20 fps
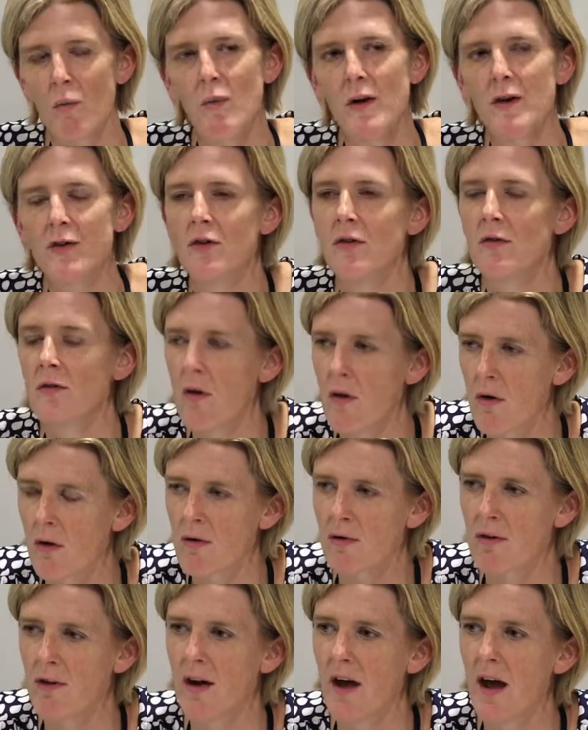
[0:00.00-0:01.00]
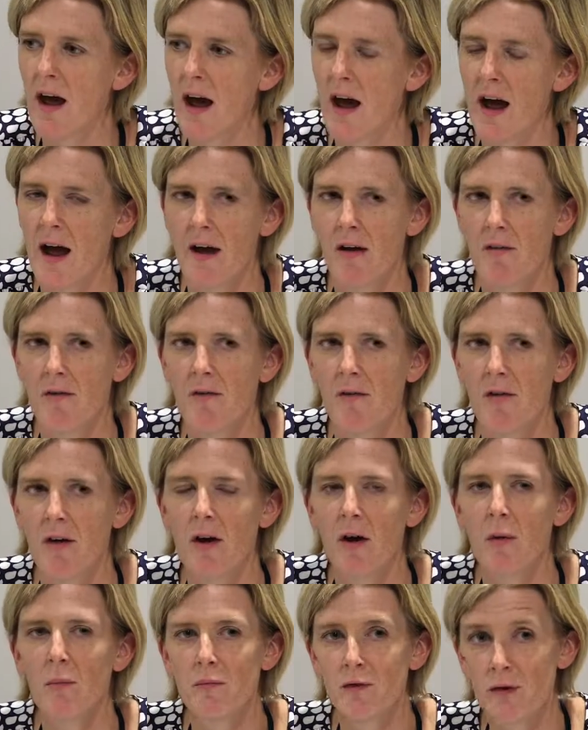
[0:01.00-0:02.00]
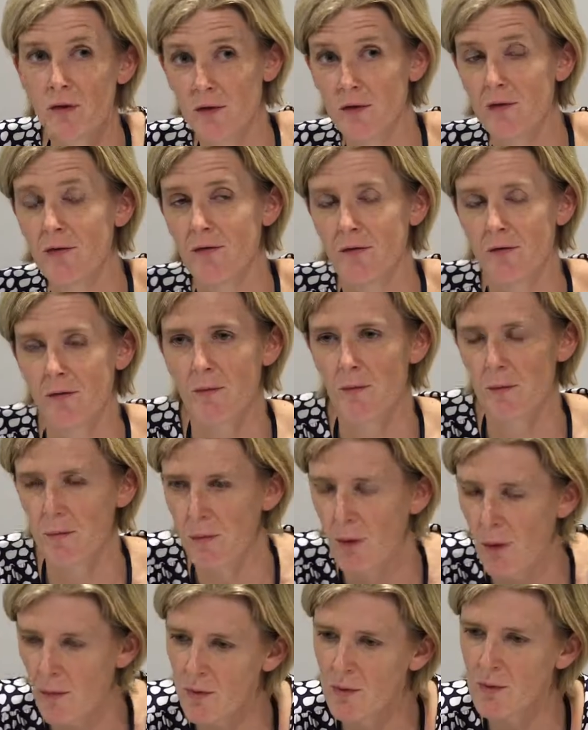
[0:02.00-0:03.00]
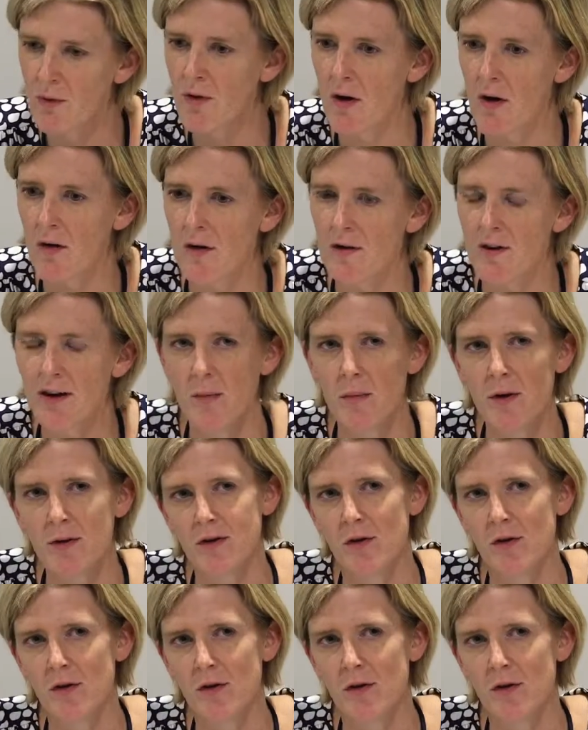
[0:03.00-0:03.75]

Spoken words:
We do not have, due to problems with R&D,